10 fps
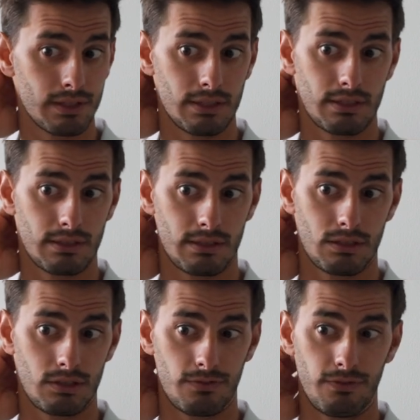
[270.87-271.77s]

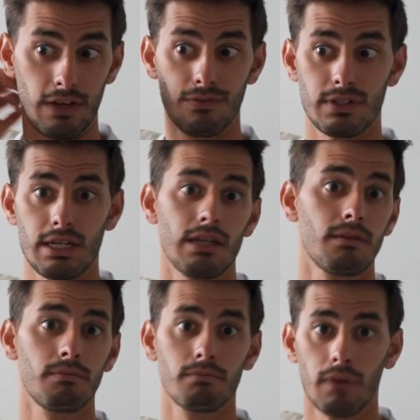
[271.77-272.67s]

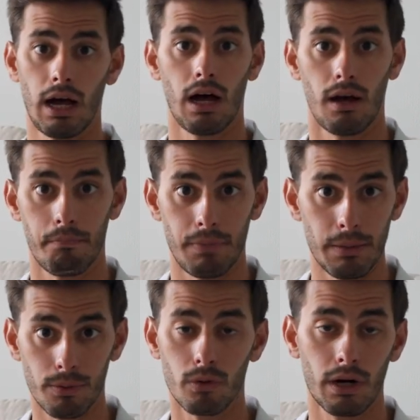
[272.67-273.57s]
15
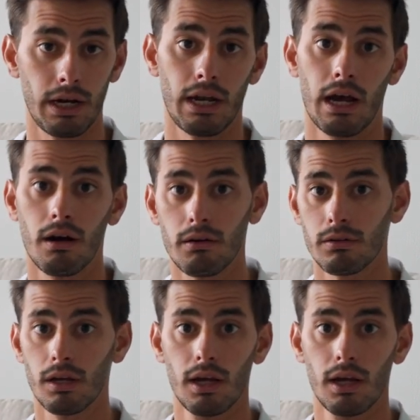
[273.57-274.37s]
people right now,